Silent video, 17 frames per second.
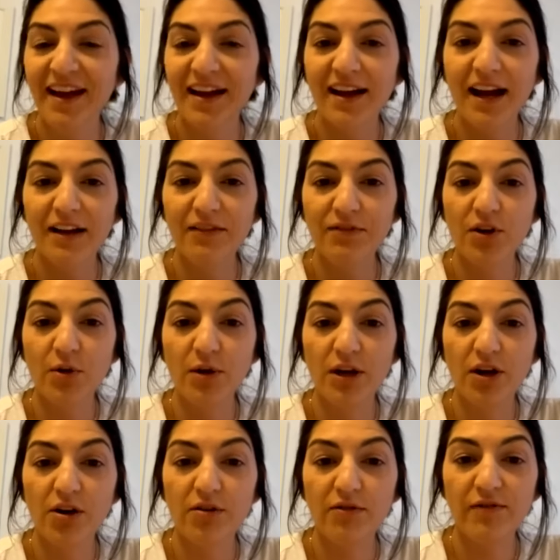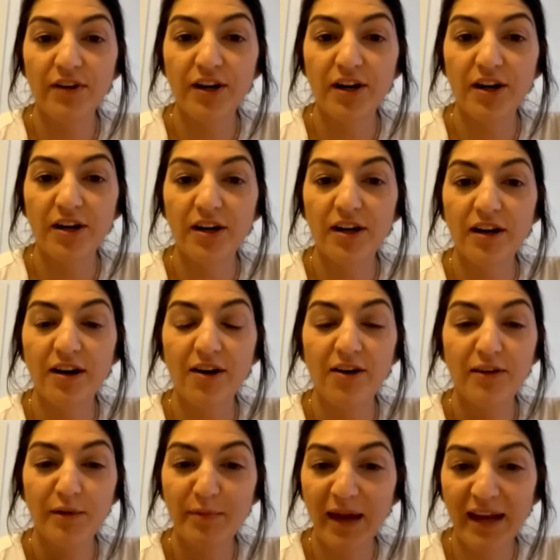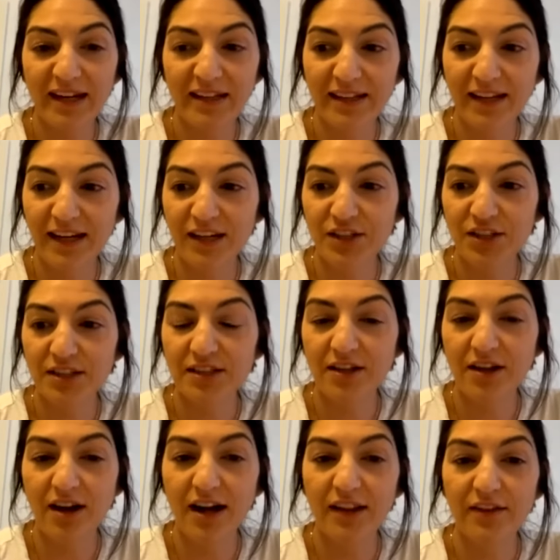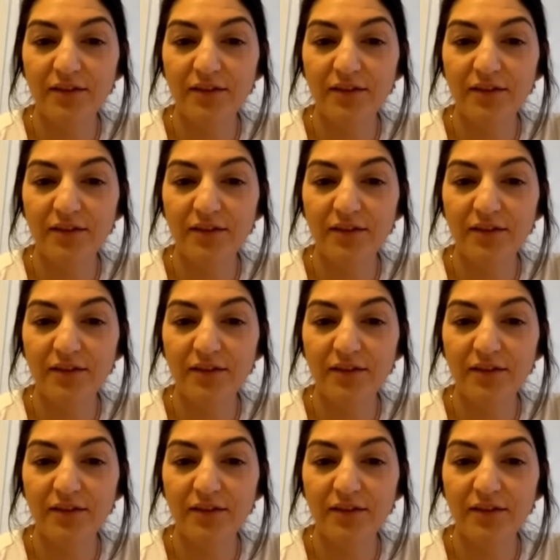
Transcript: kind of going over all the bedding that I just got.